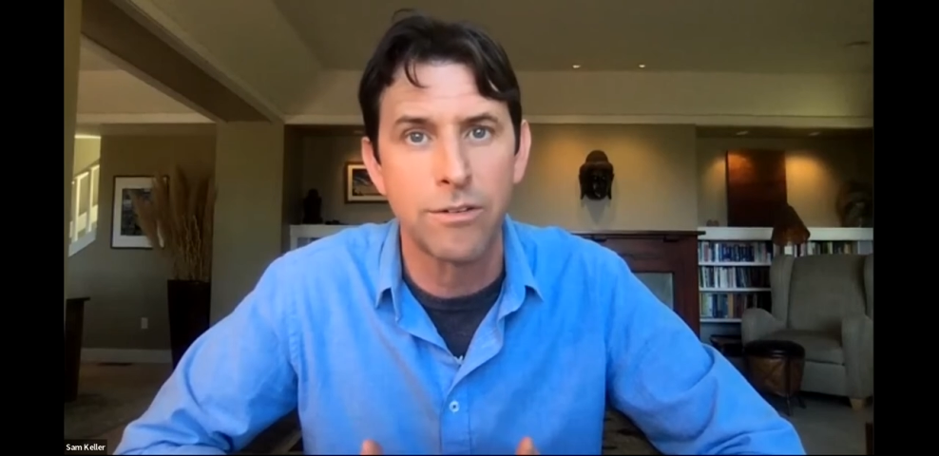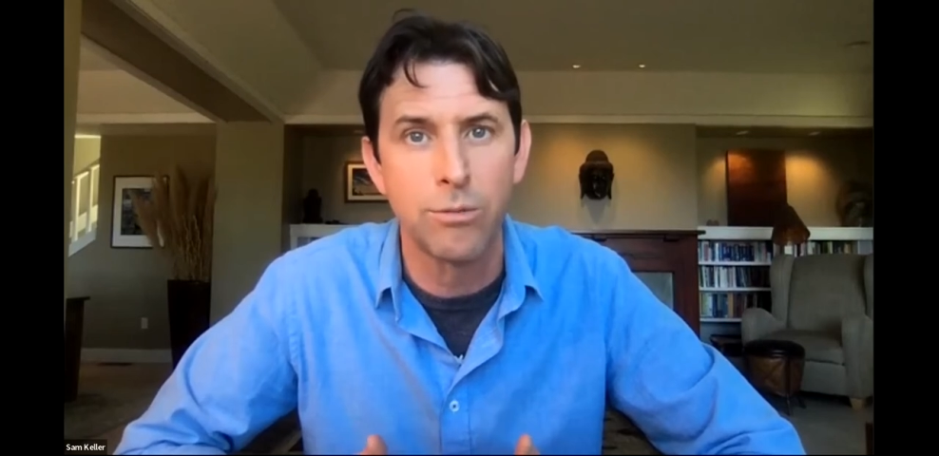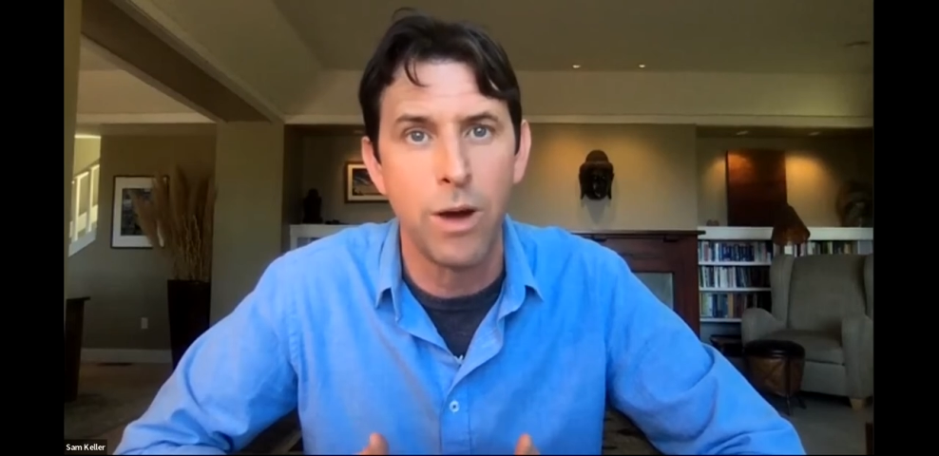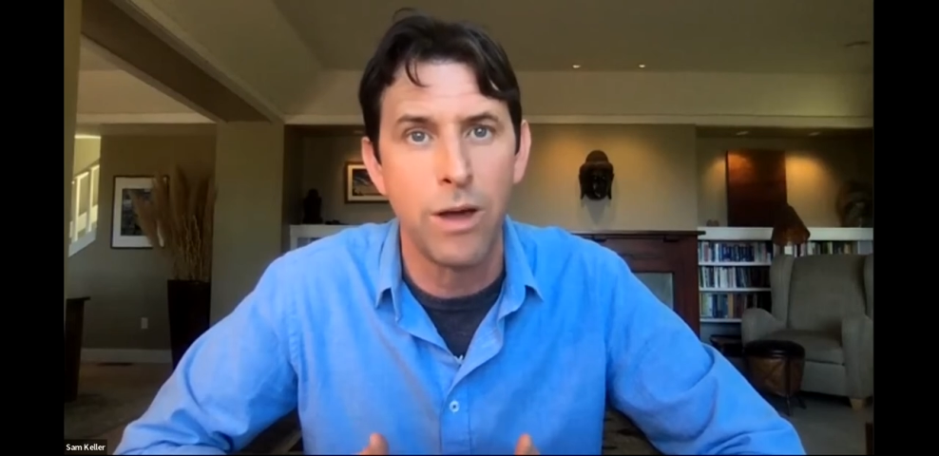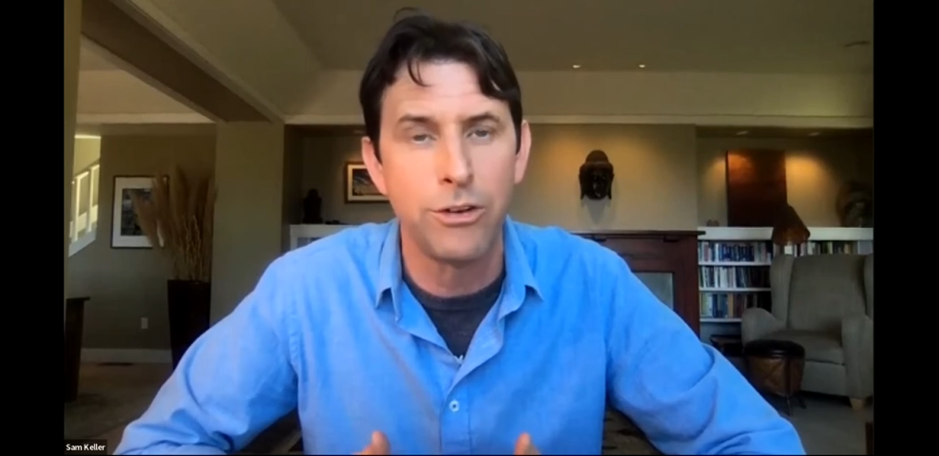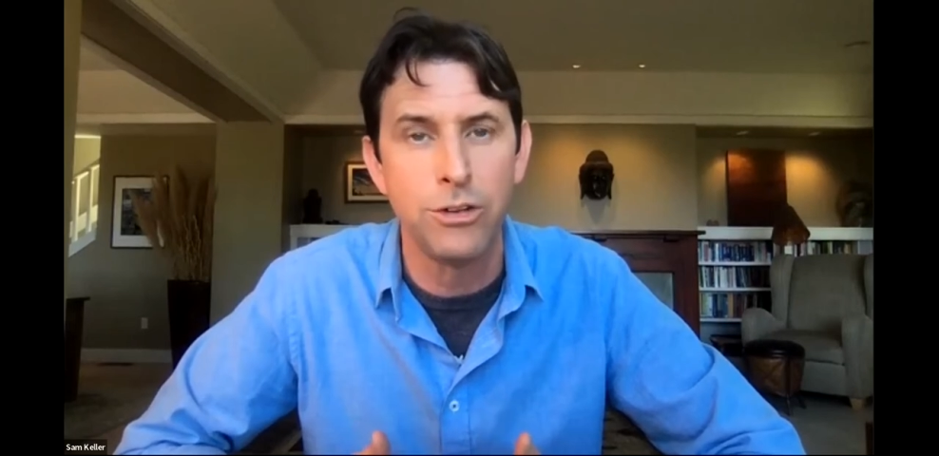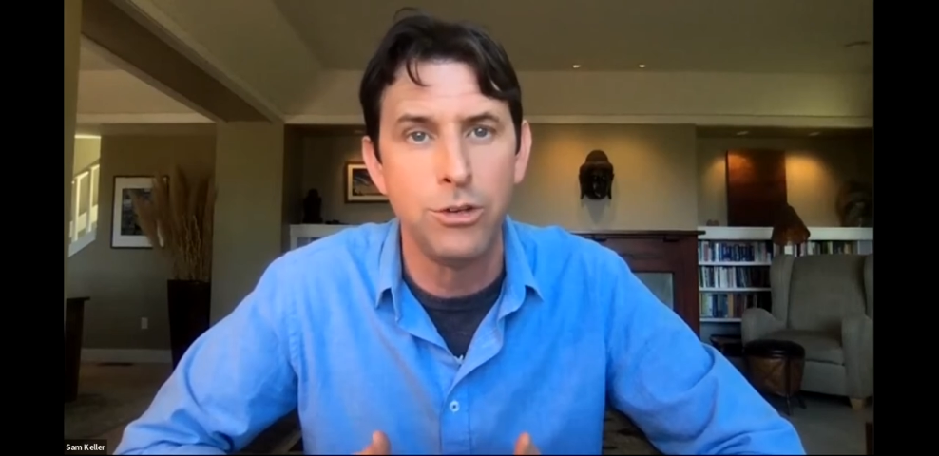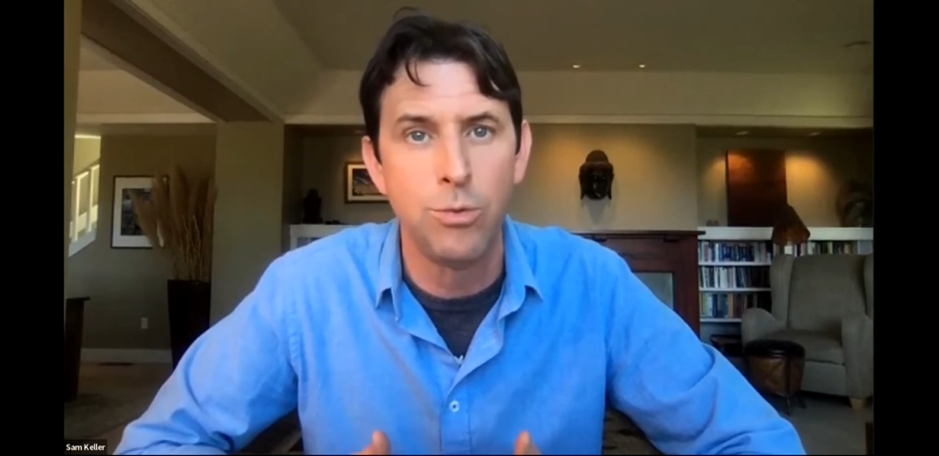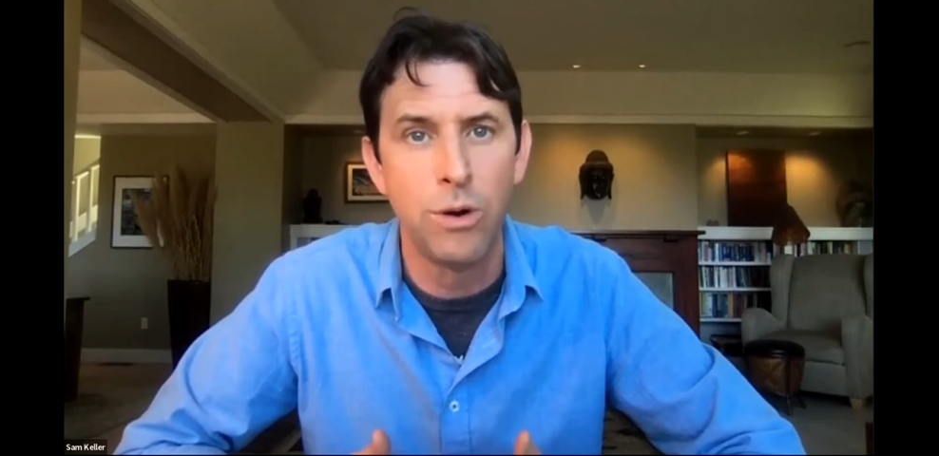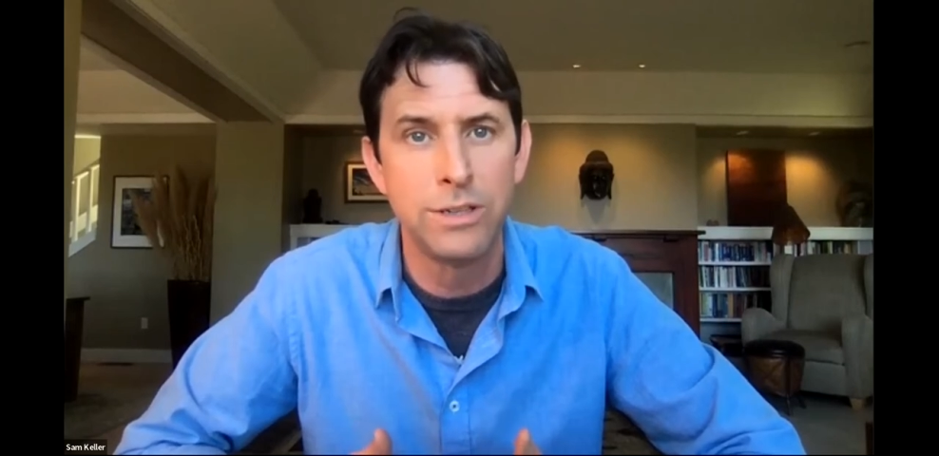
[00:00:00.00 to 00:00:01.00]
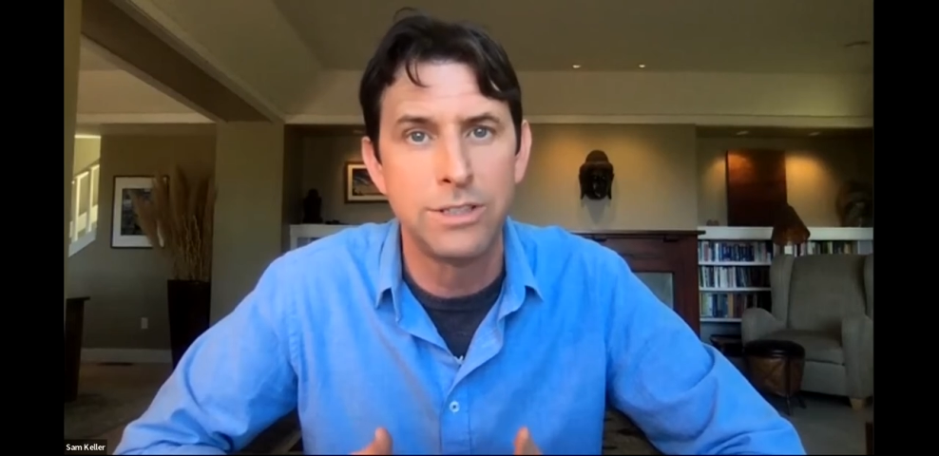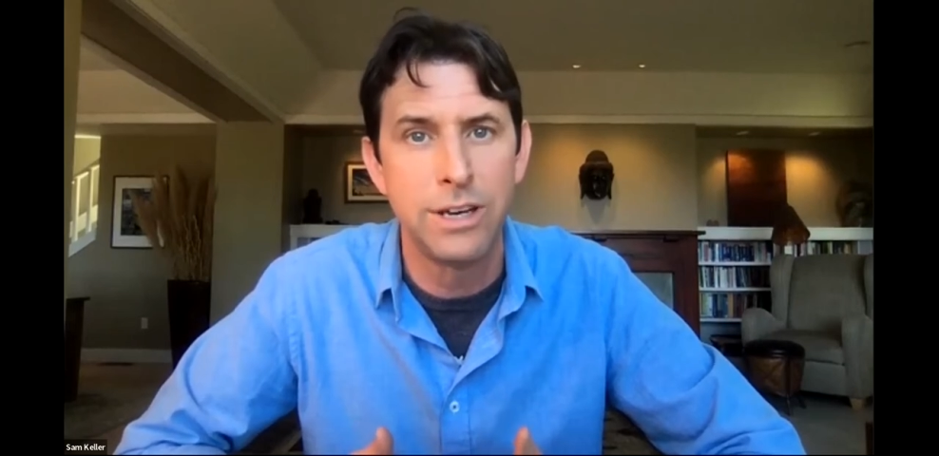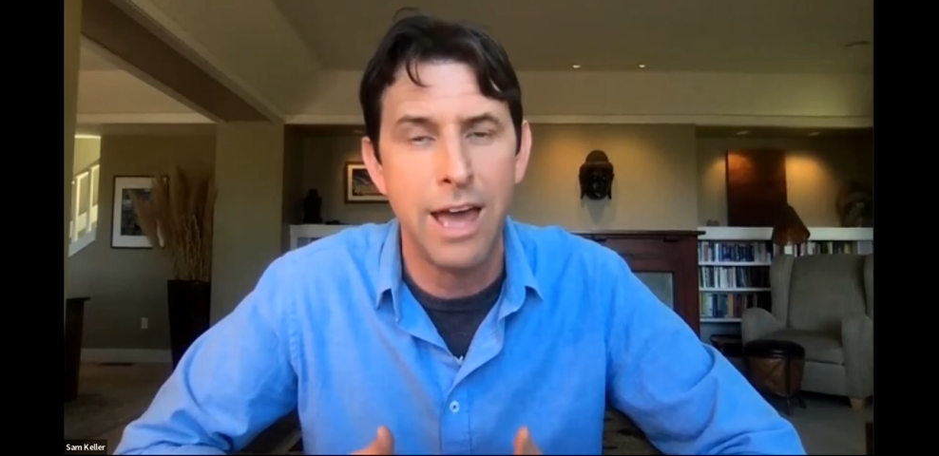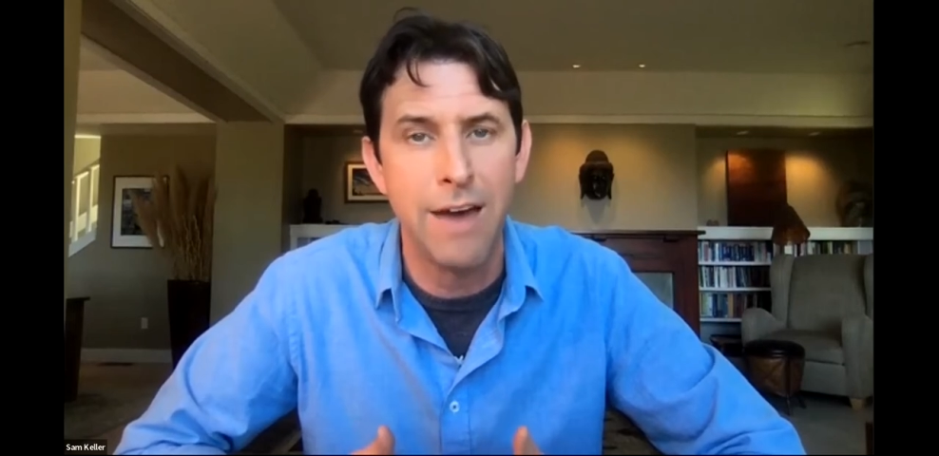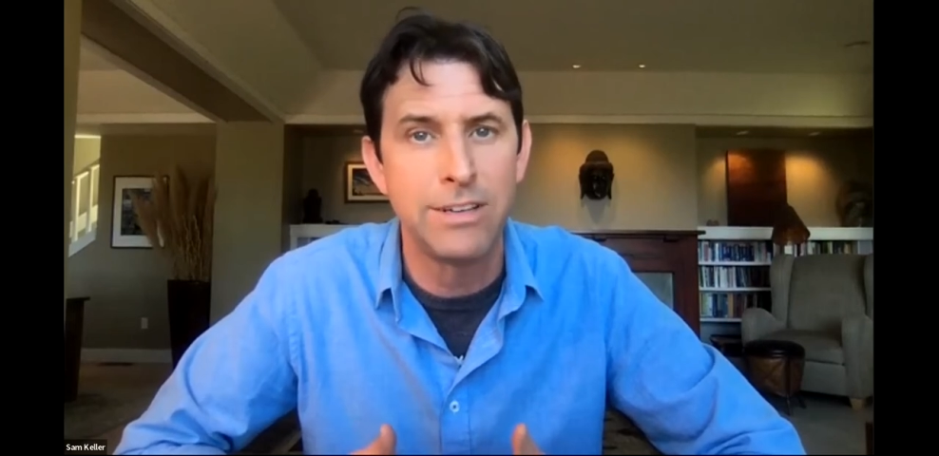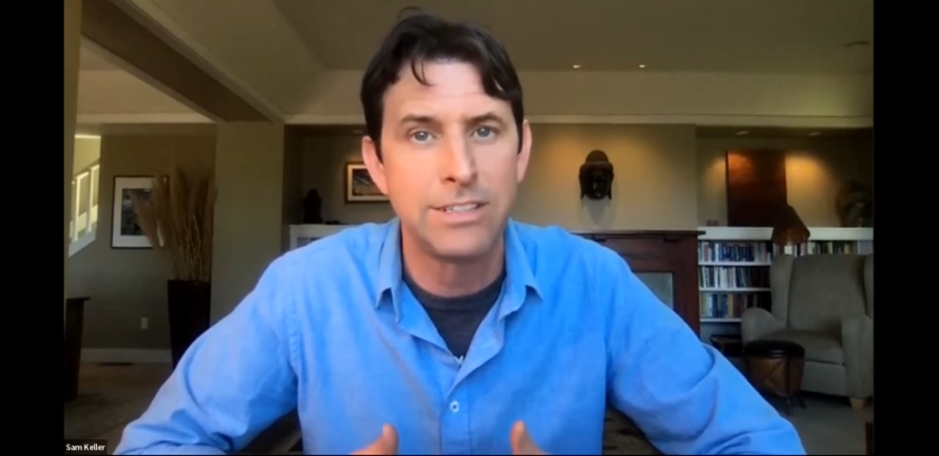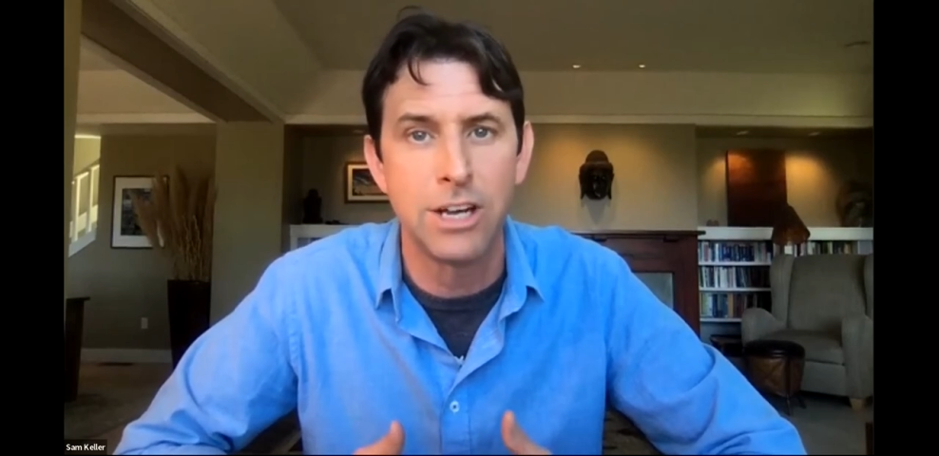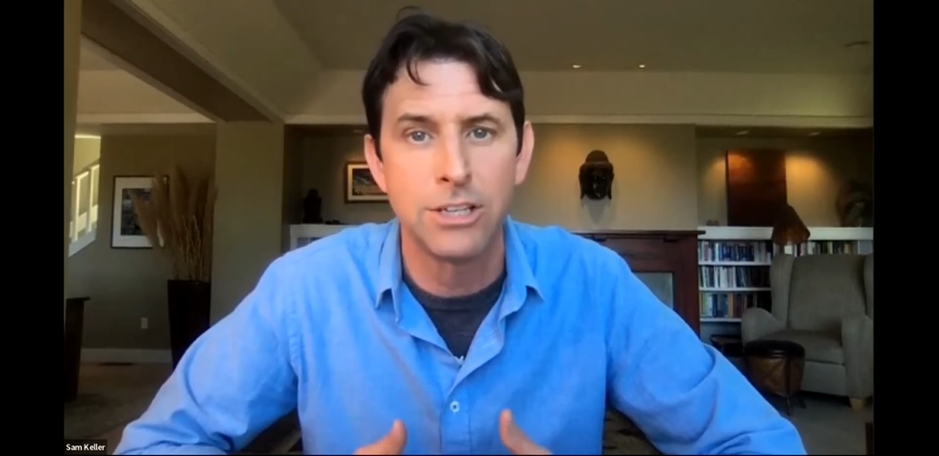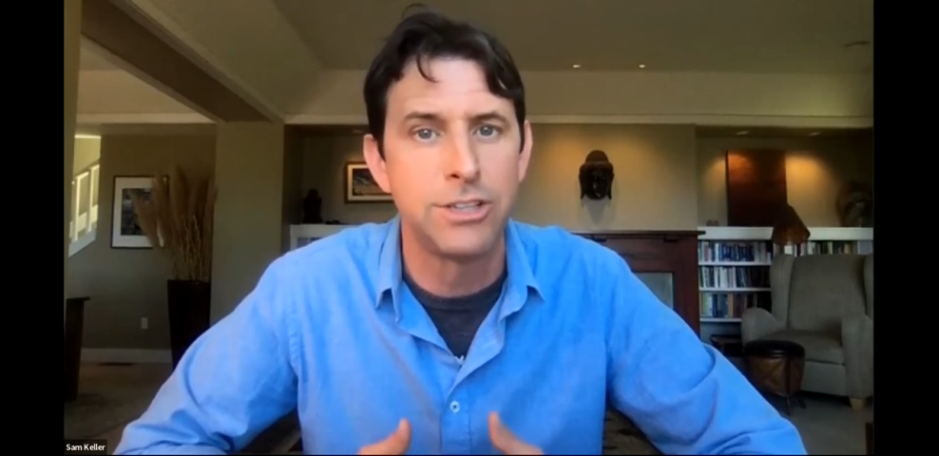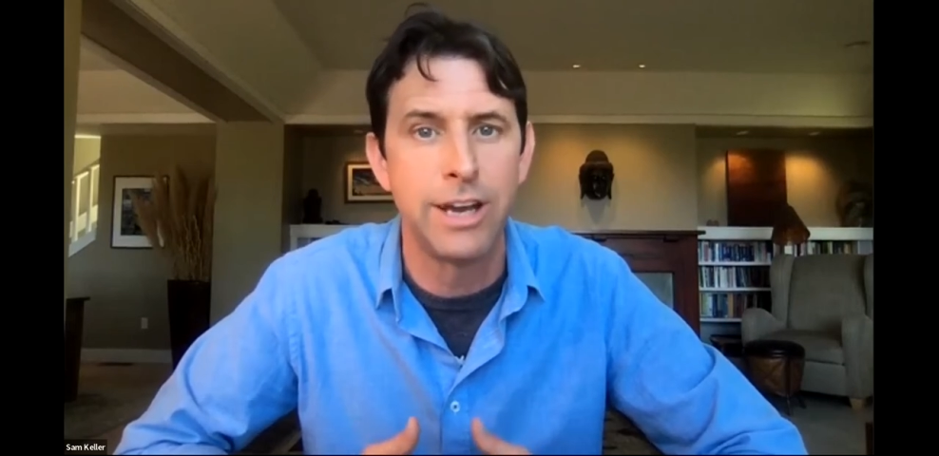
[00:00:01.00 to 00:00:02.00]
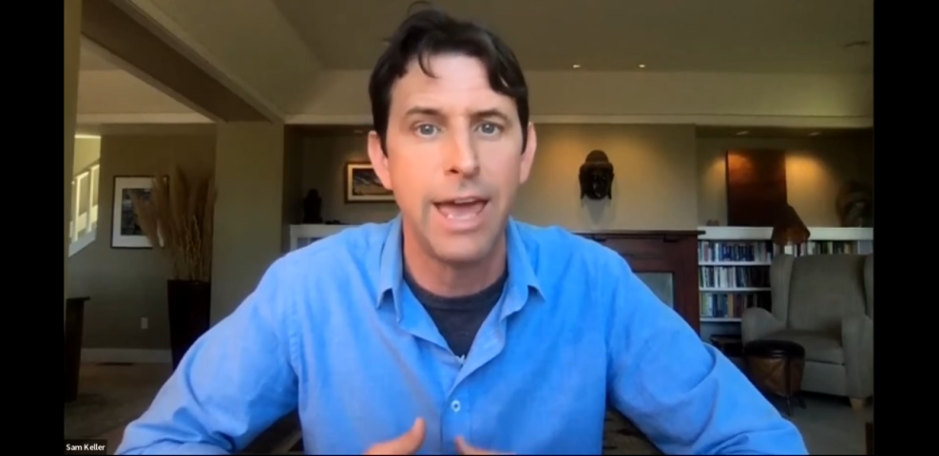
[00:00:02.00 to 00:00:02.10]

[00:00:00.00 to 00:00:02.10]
whether you want to have it such that,